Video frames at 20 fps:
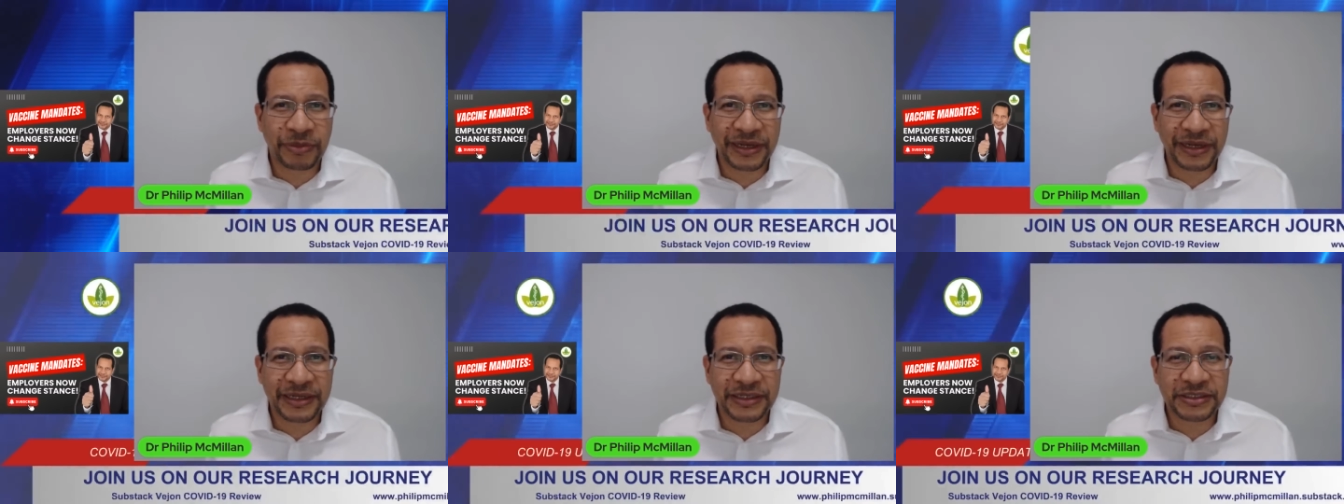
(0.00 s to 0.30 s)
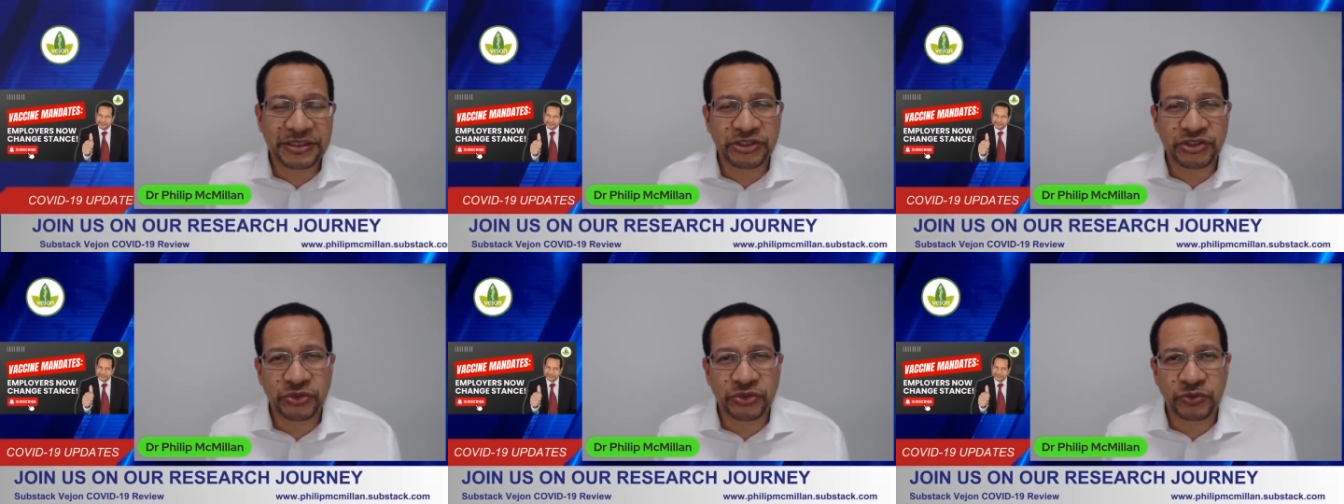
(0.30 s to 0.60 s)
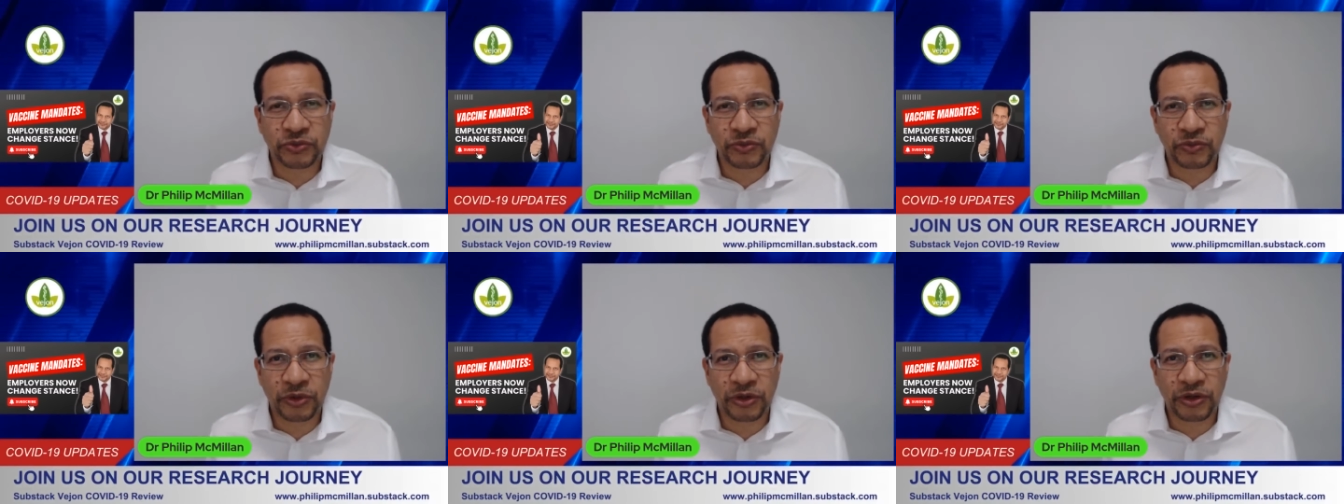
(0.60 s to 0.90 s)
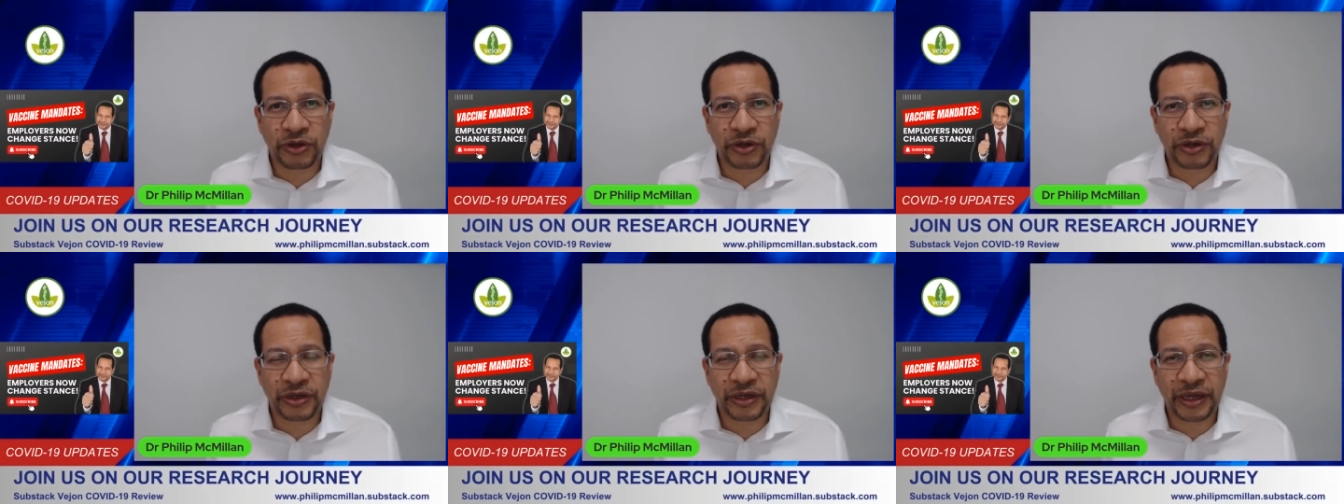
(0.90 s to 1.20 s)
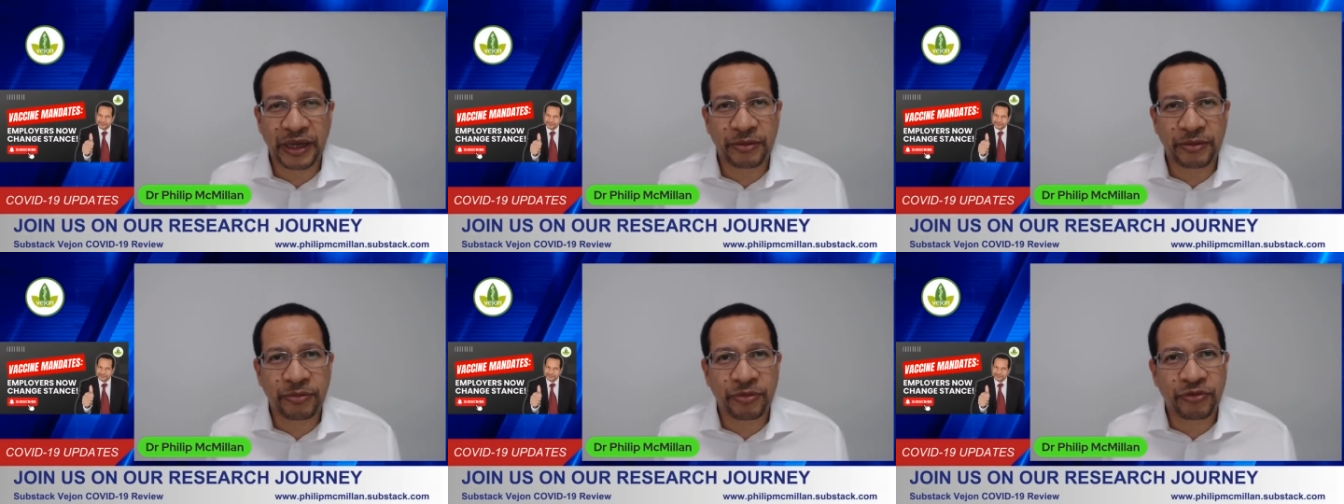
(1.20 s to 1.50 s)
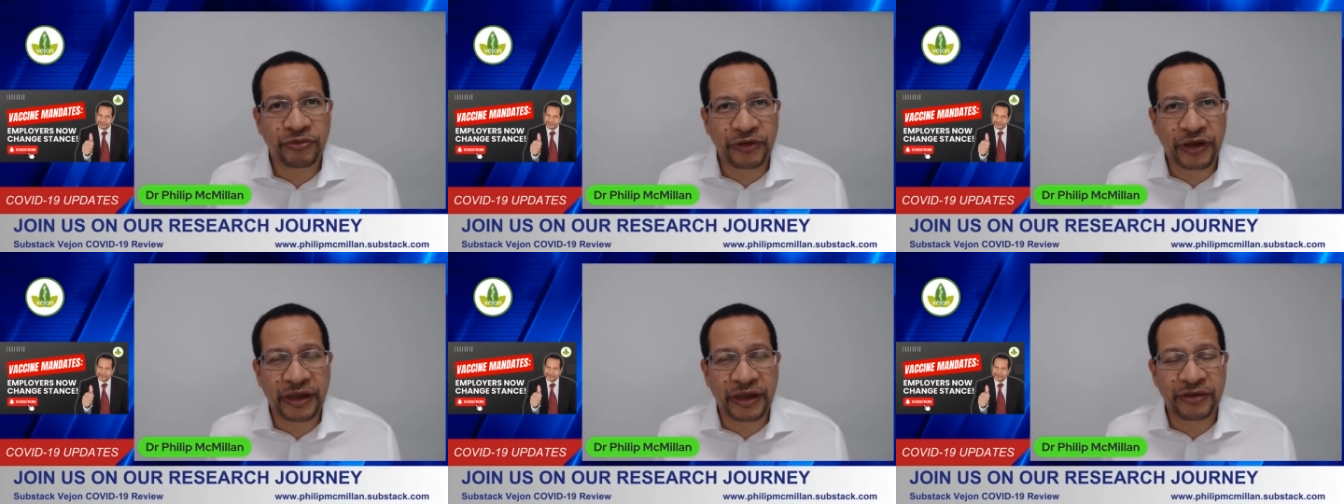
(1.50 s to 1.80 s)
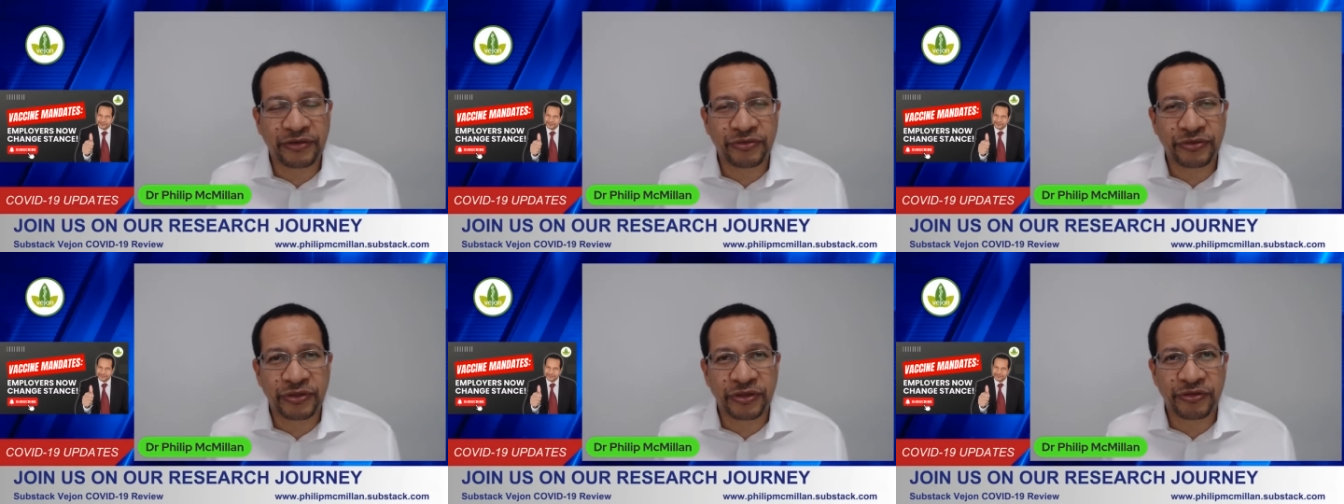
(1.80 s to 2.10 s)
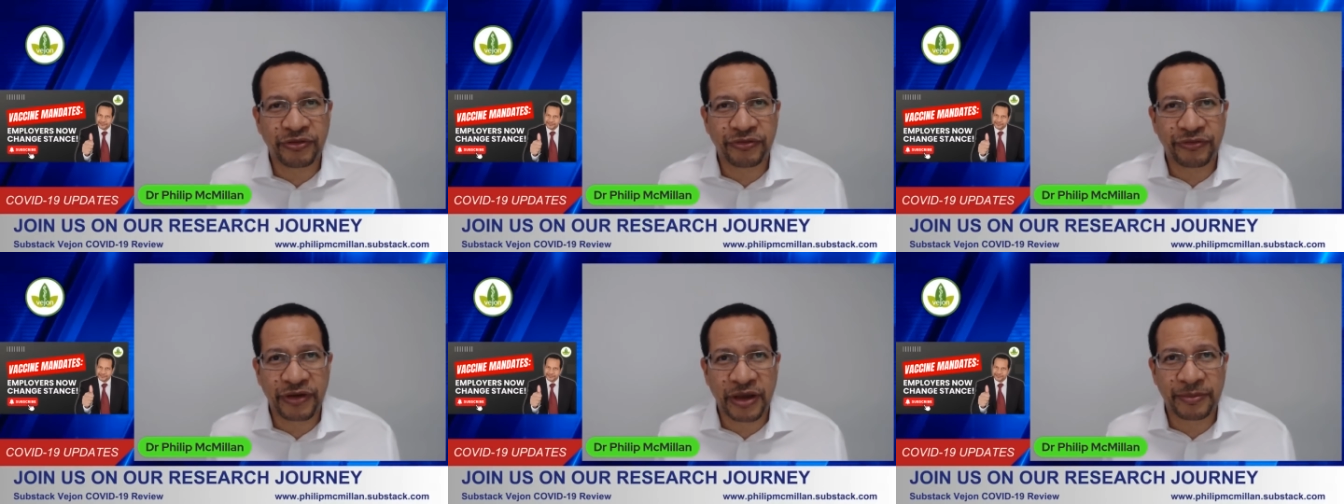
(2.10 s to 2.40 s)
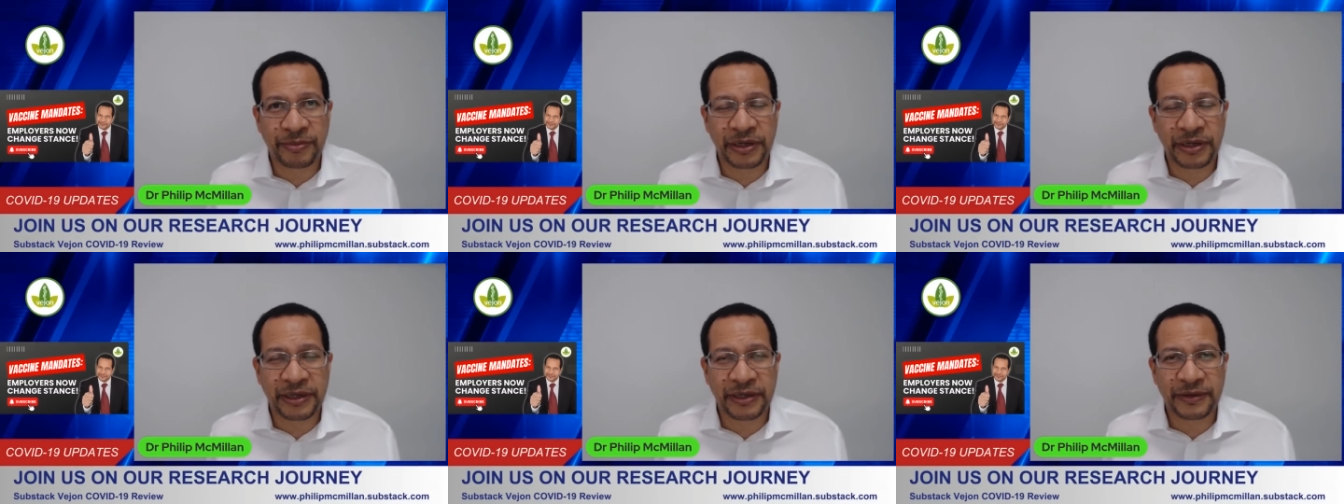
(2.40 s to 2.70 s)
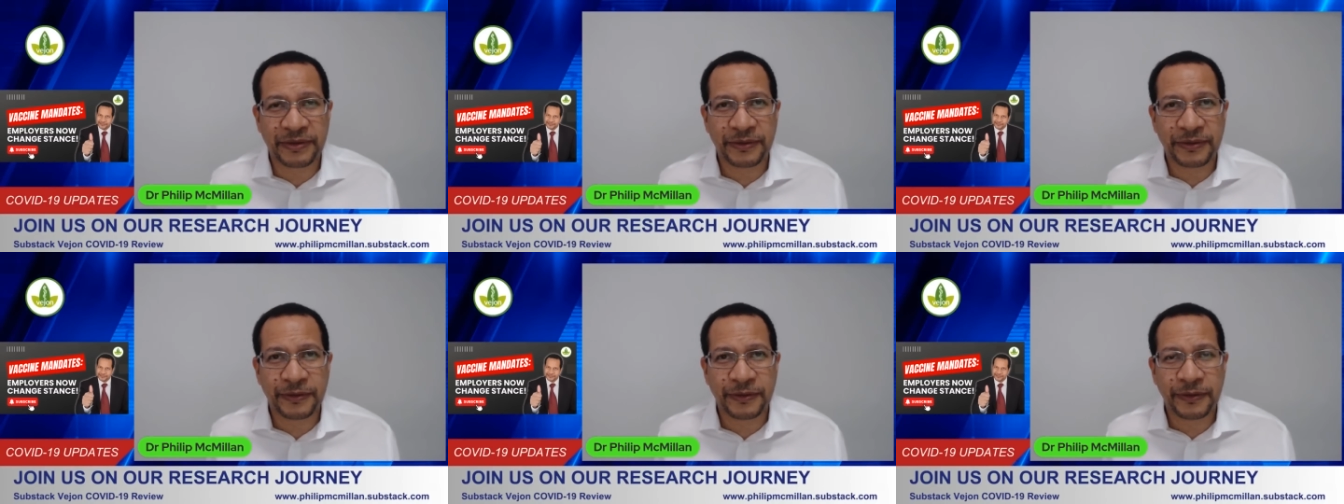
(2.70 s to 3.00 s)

ability to work and provide for their family.